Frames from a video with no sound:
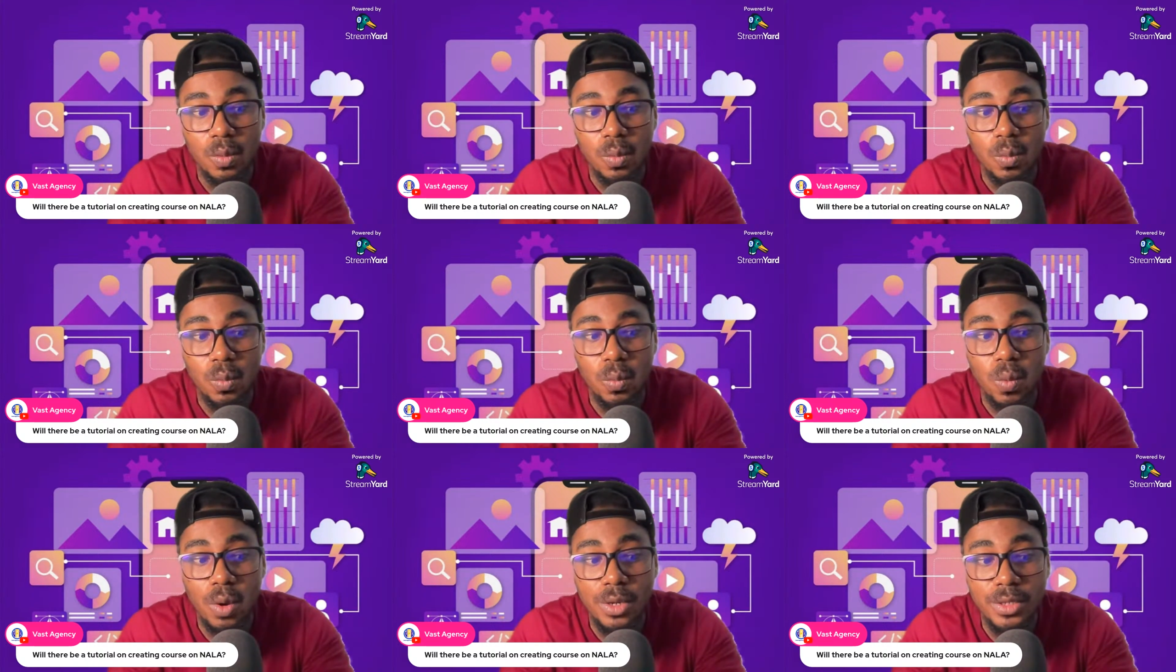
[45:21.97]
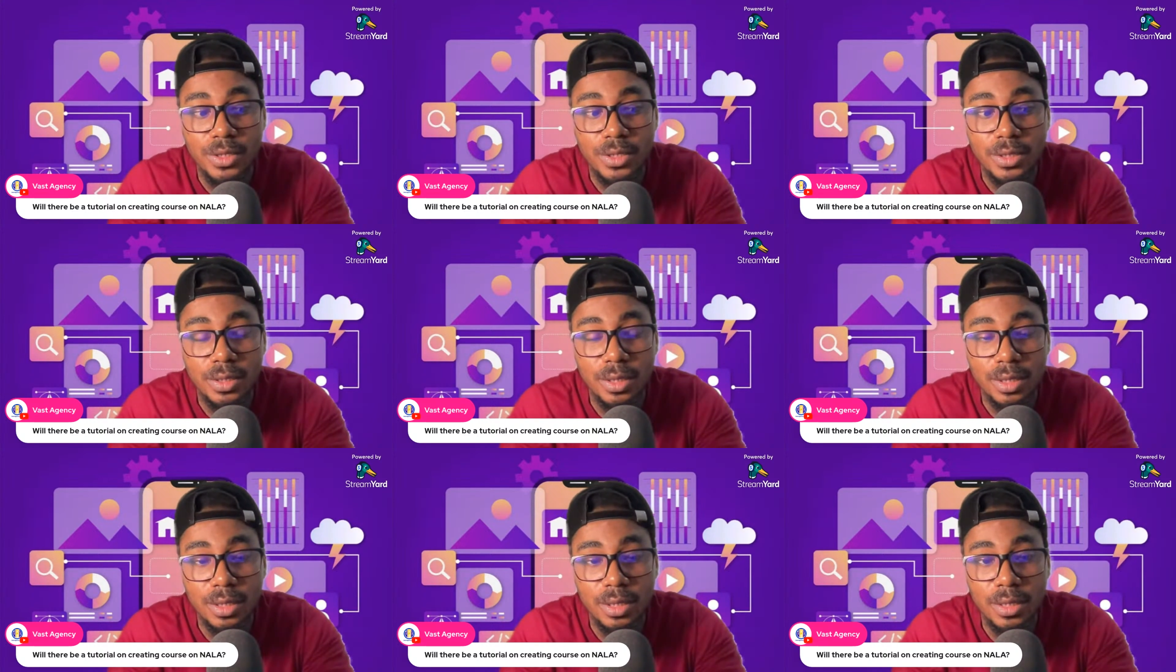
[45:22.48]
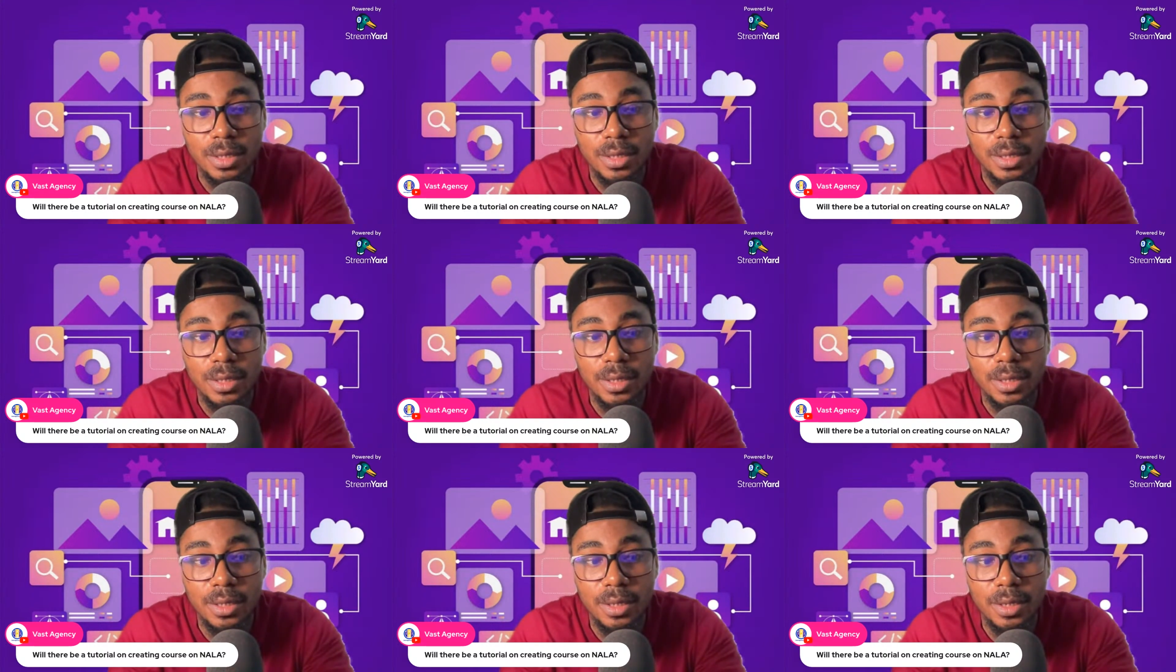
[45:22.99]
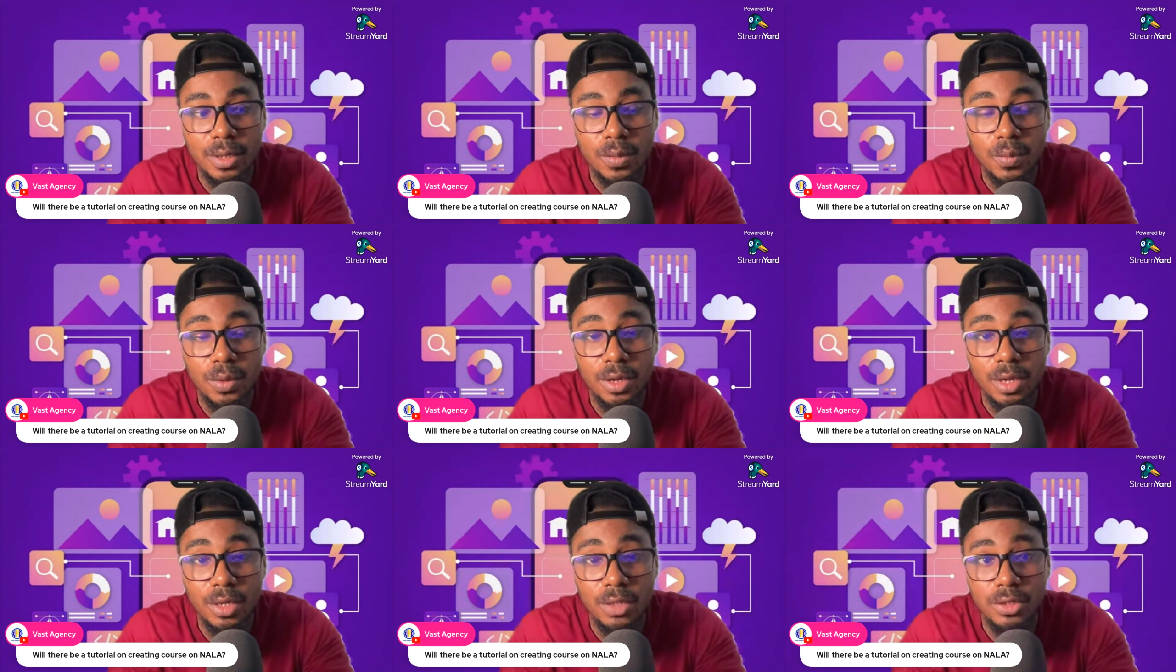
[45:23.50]
once we
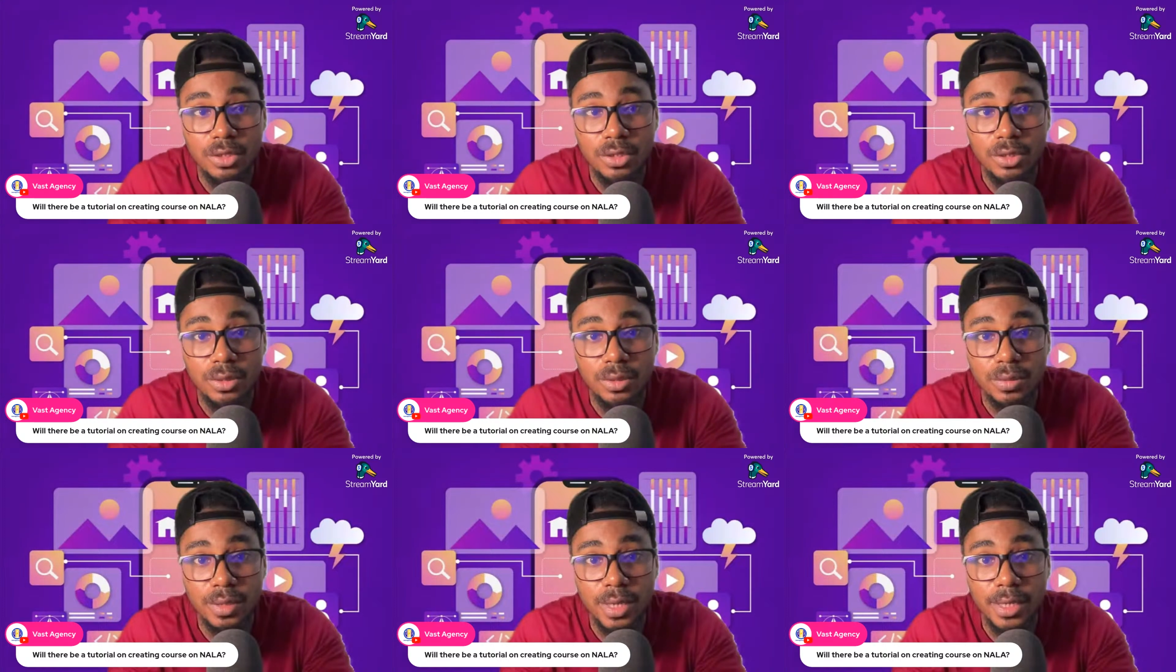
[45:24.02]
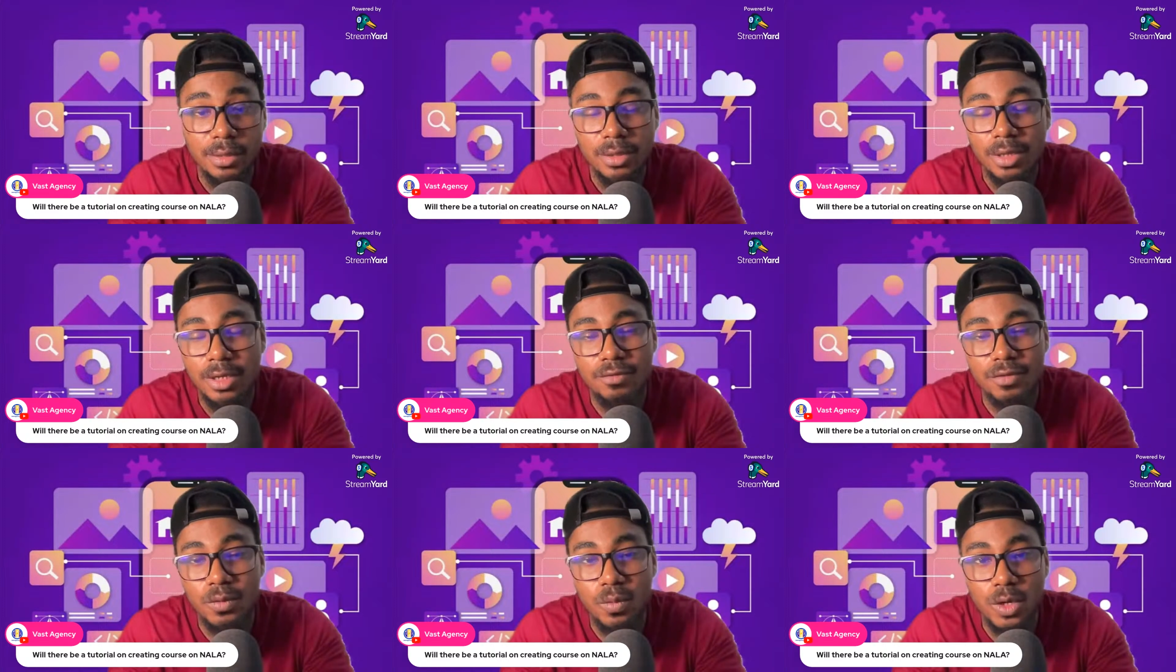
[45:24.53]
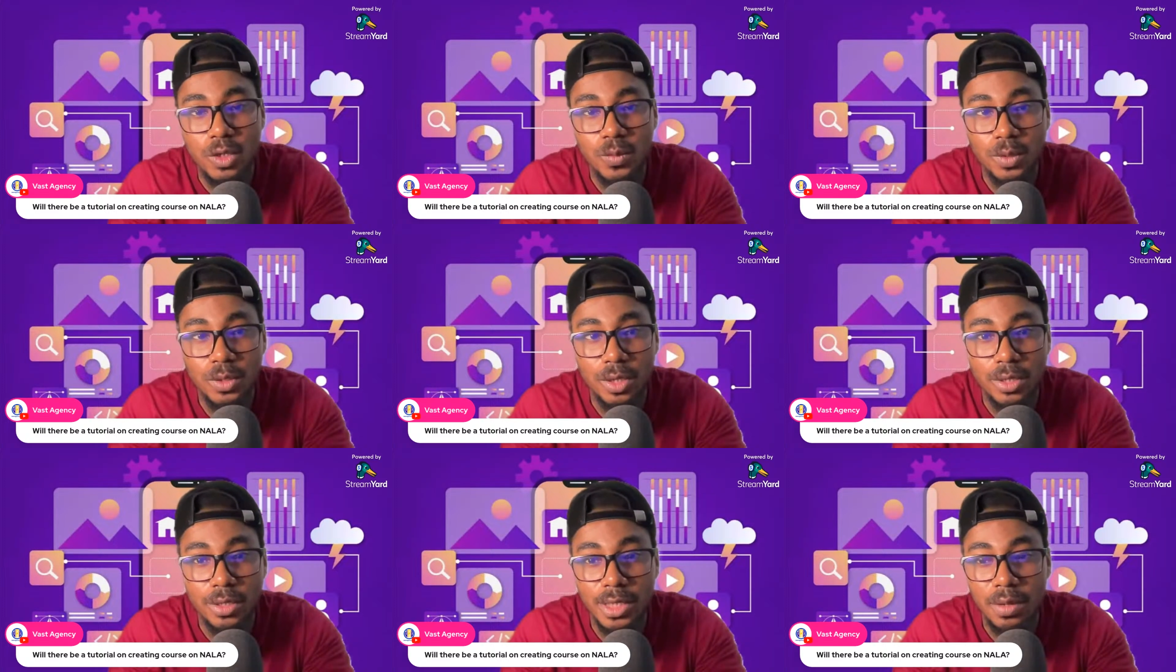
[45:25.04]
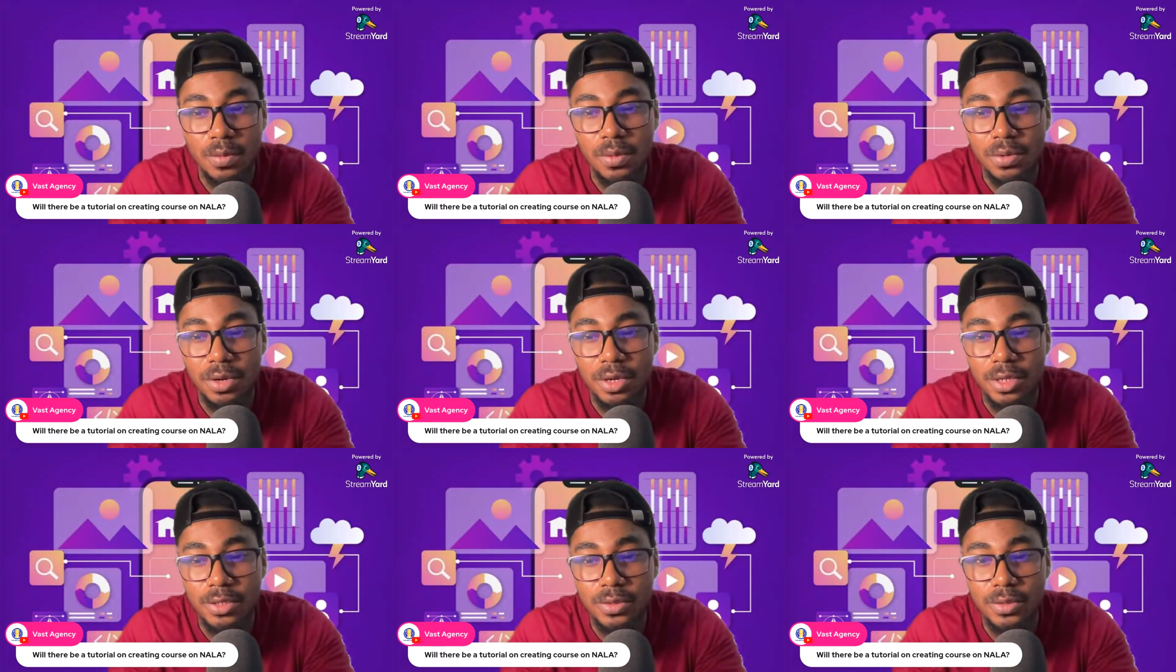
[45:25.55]
launch, right? Not even once we launch, I will
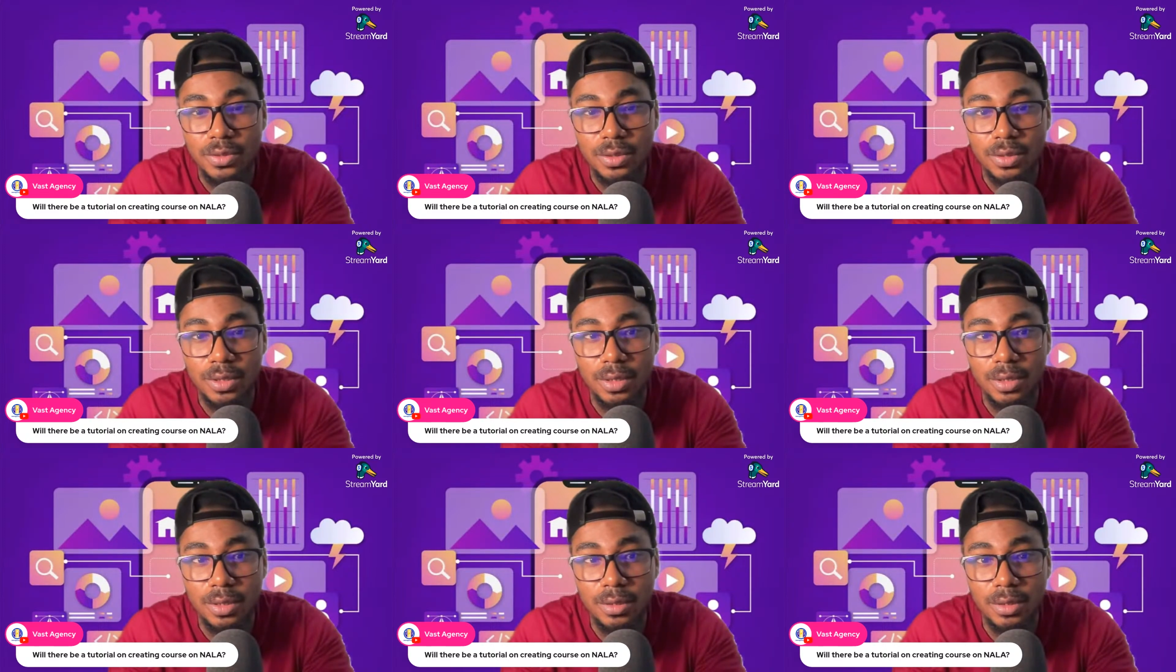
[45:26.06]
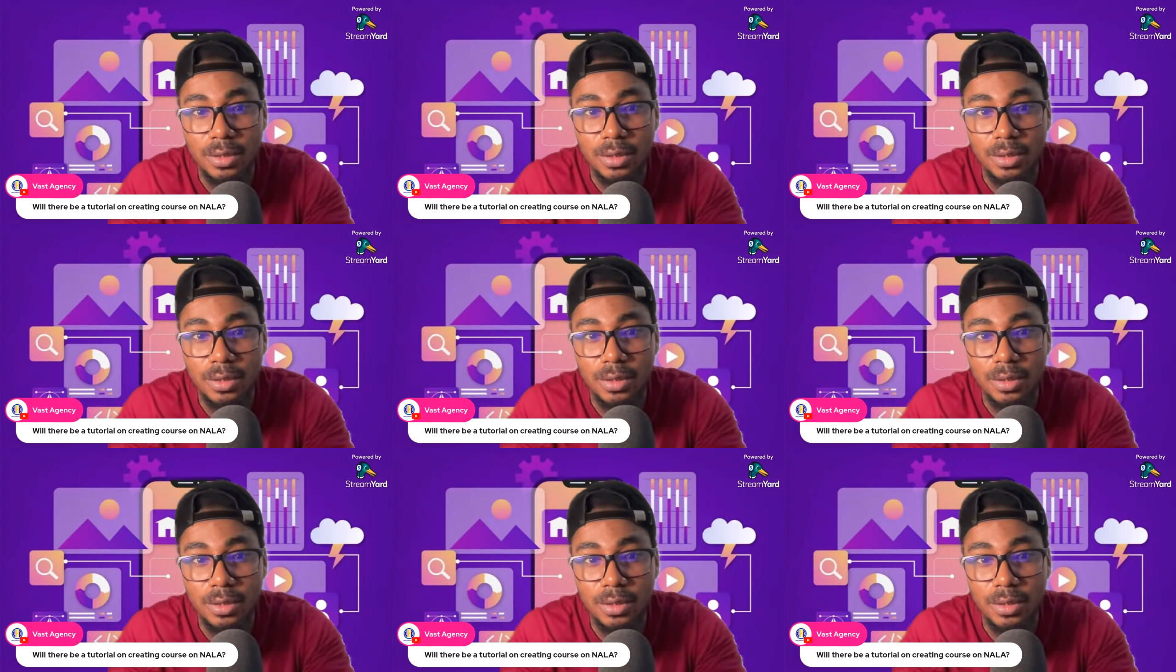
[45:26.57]
create a tutorial